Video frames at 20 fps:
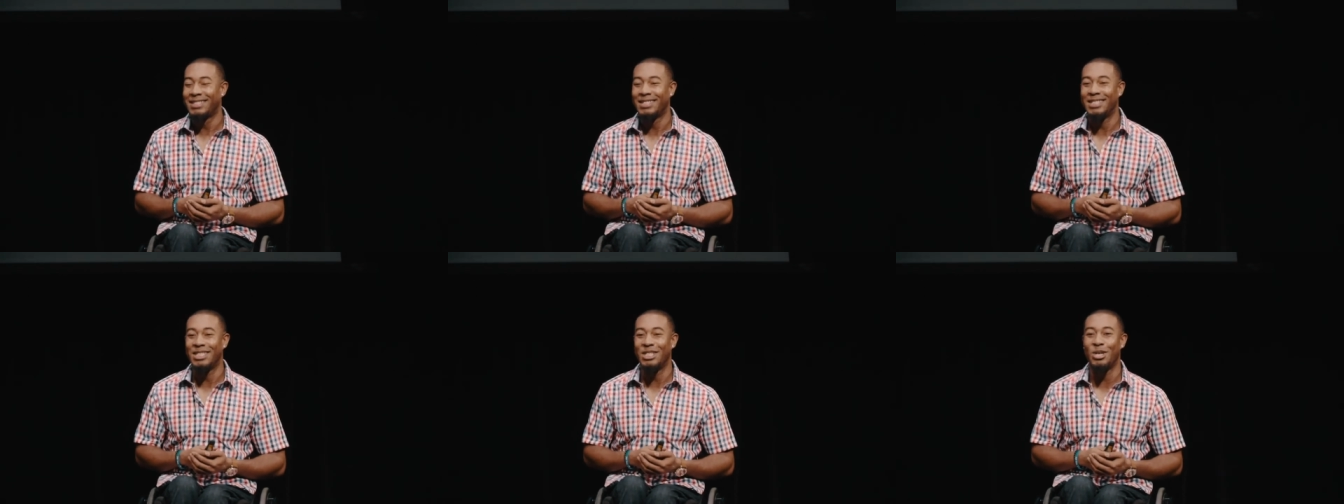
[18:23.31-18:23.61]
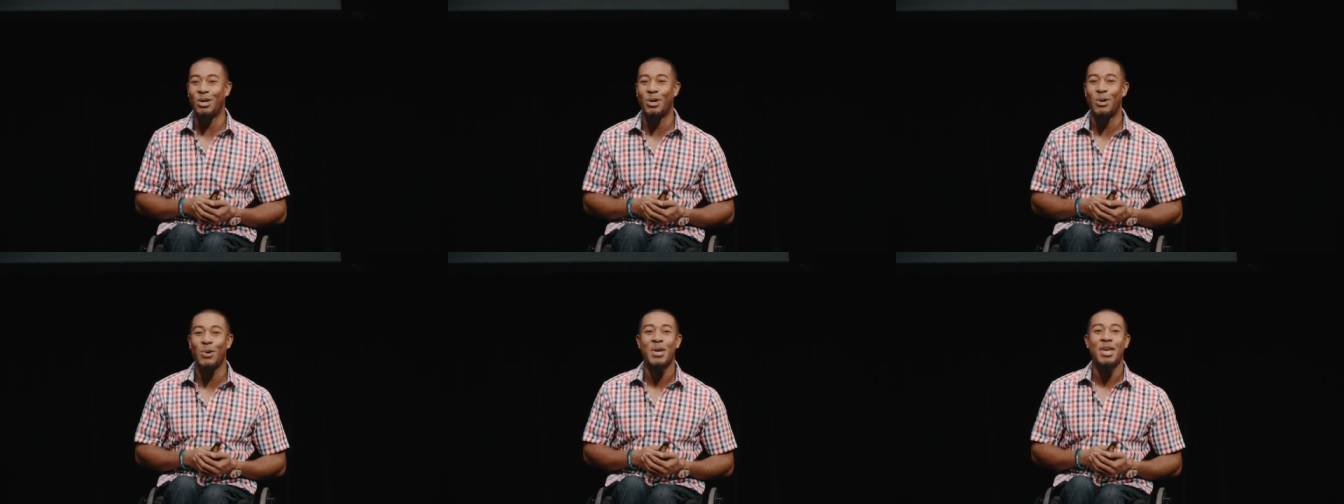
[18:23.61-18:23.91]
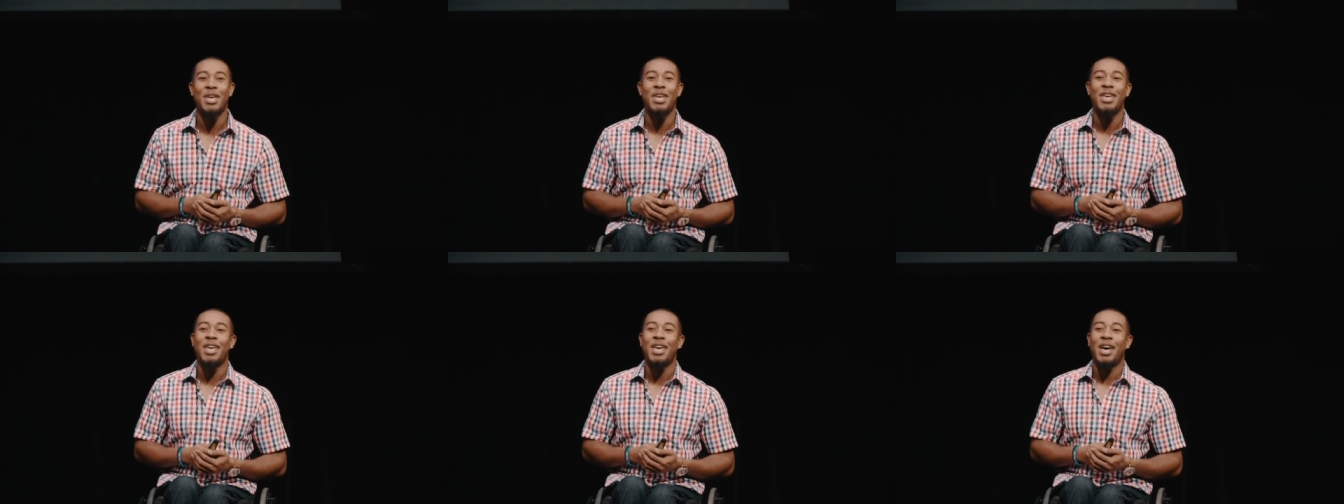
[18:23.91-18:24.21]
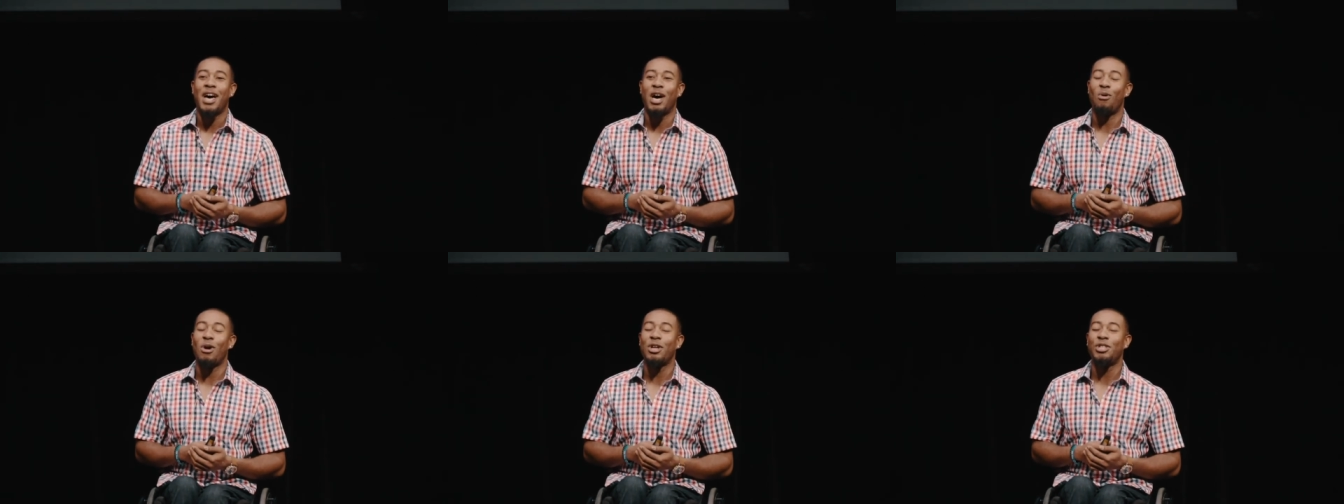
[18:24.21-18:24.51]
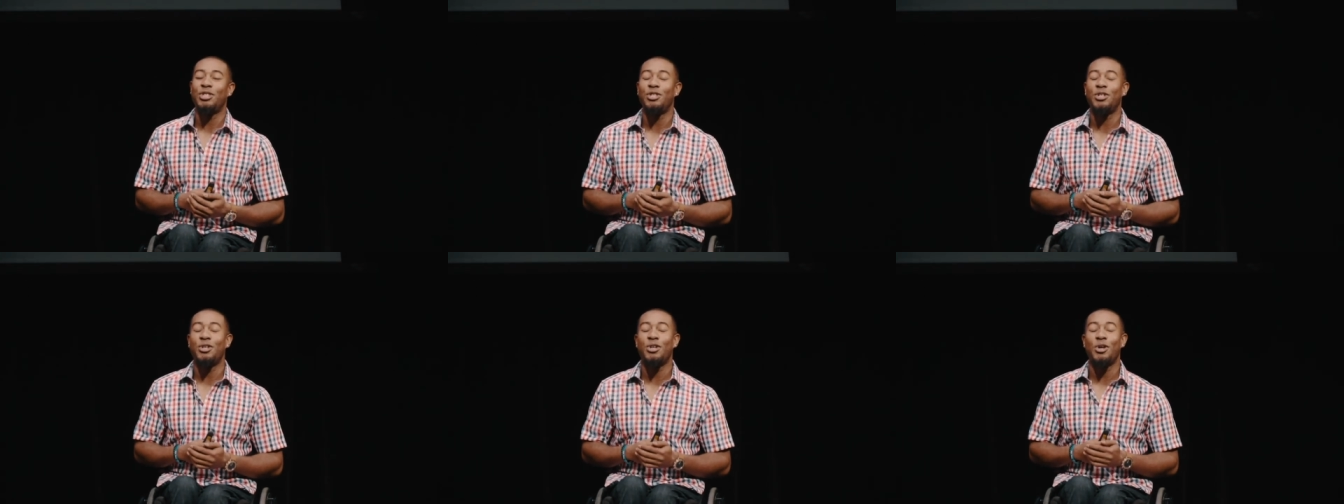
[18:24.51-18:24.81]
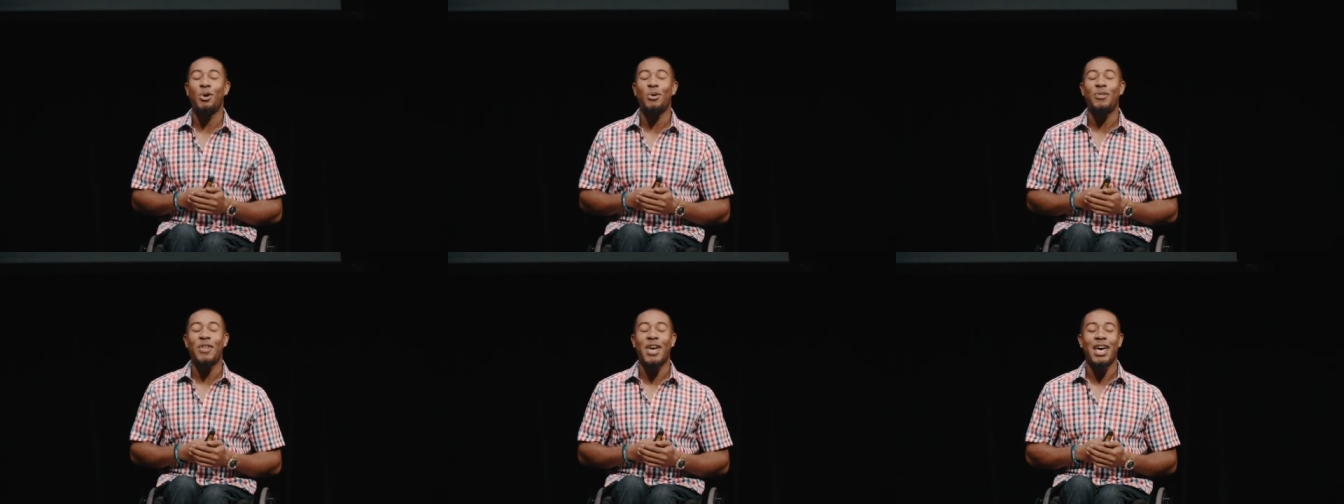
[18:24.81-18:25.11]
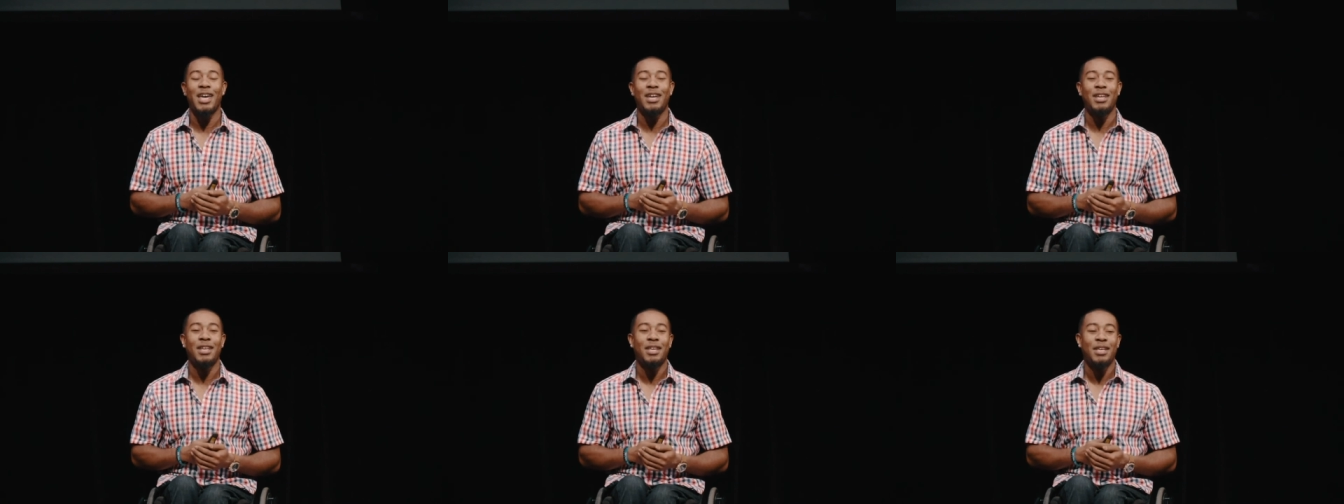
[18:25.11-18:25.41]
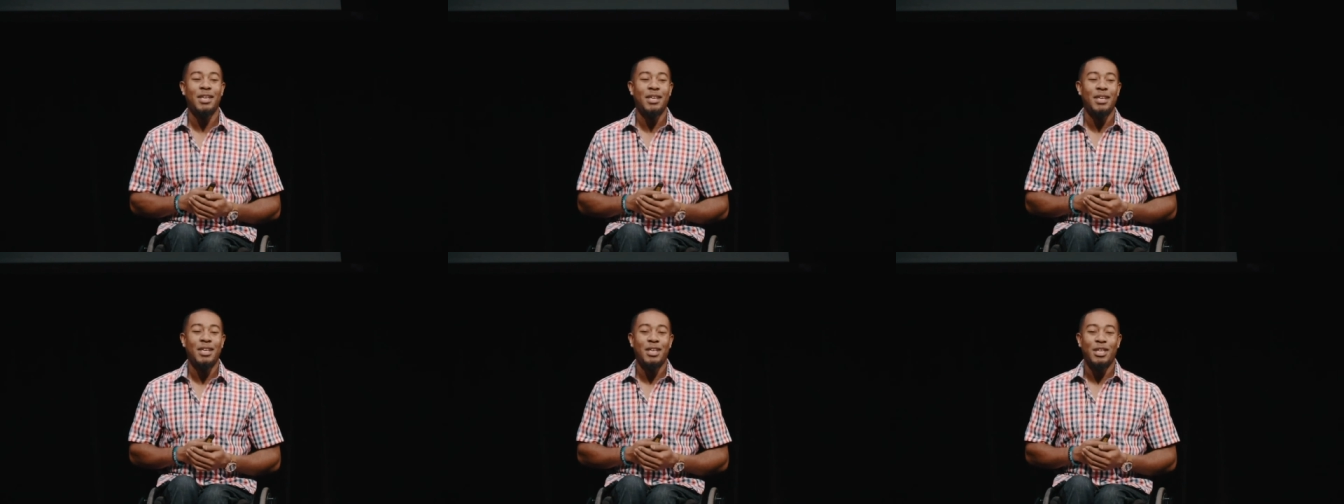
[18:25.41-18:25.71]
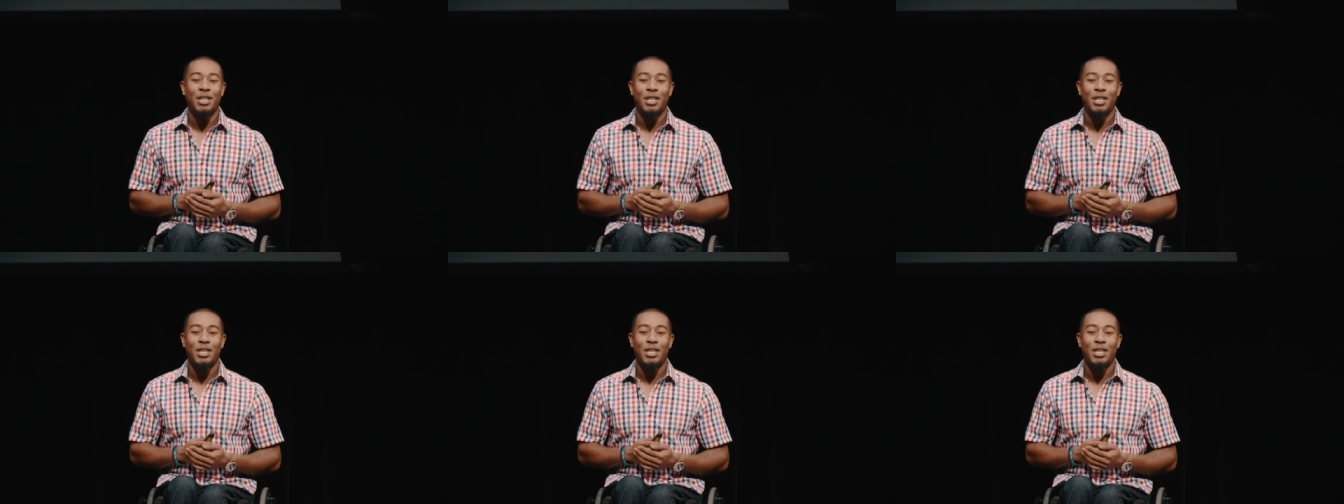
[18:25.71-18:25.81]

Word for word: You know, I want you to know that